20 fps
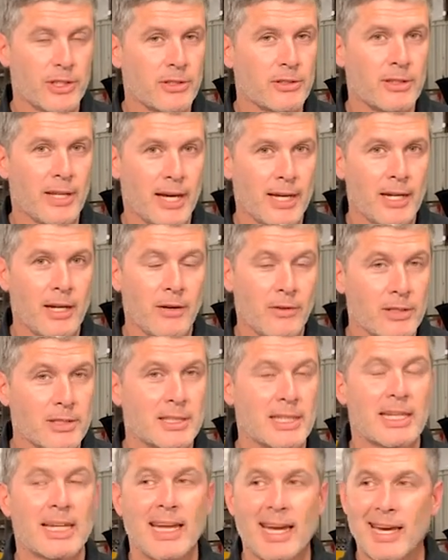that out, is
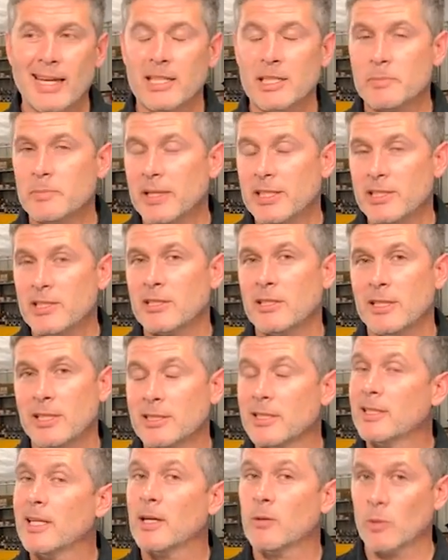that CAN is basically, it's
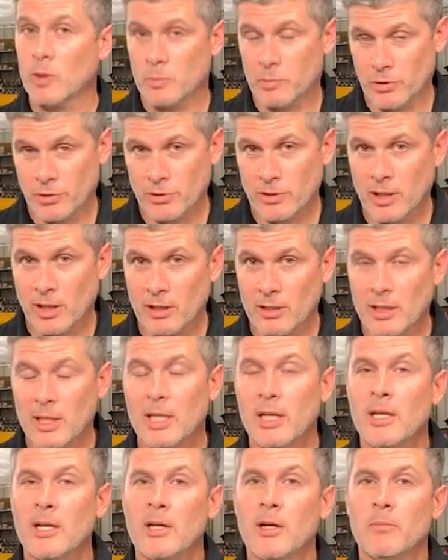a network protocol.
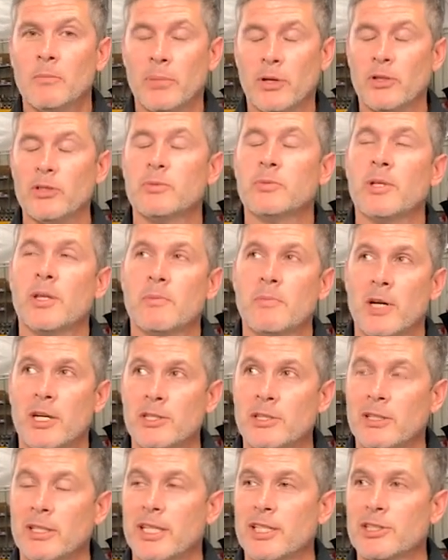Pulse width
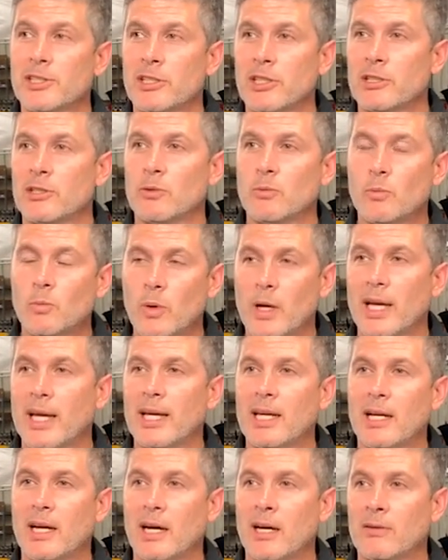modulation is a
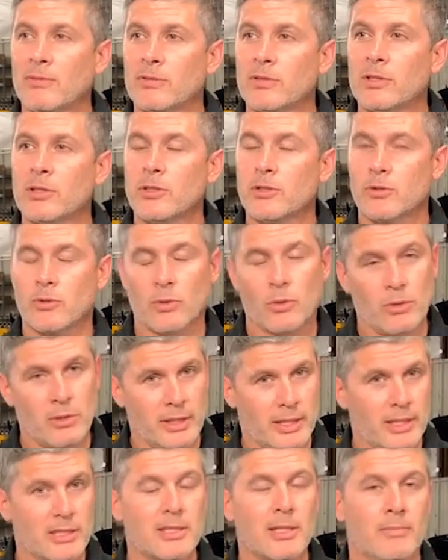way of
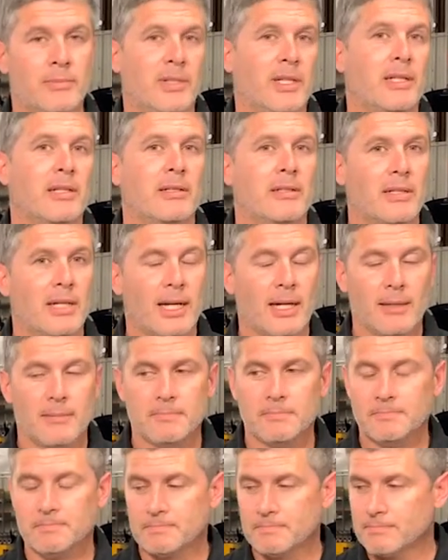controlling something.
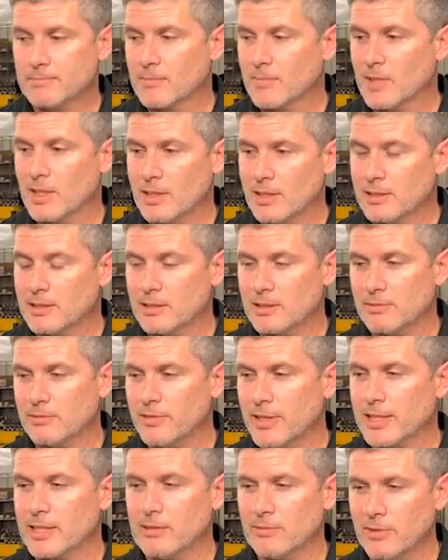It's
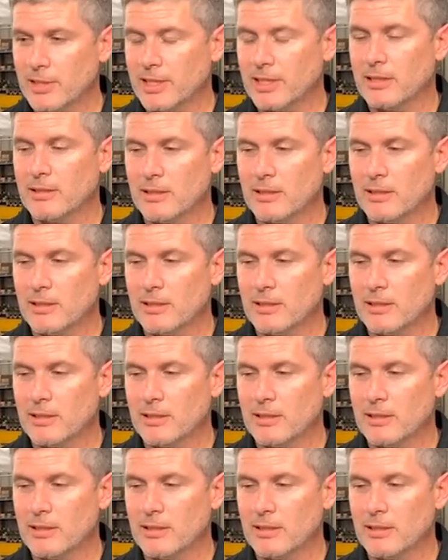effectively,